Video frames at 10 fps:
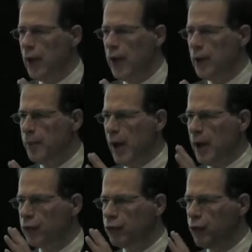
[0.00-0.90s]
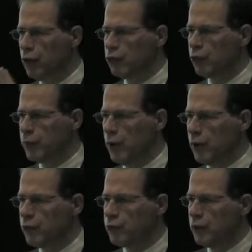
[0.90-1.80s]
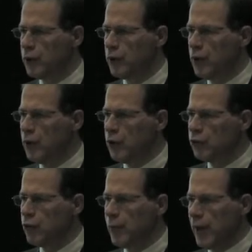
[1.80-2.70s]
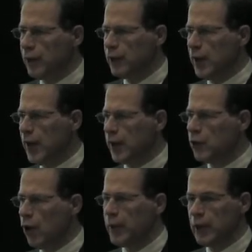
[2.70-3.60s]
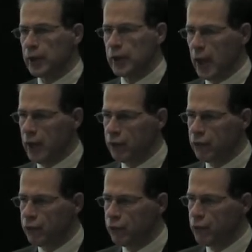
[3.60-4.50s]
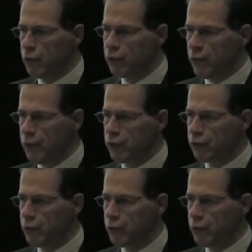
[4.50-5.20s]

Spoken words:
and about social policy to make the economic case for this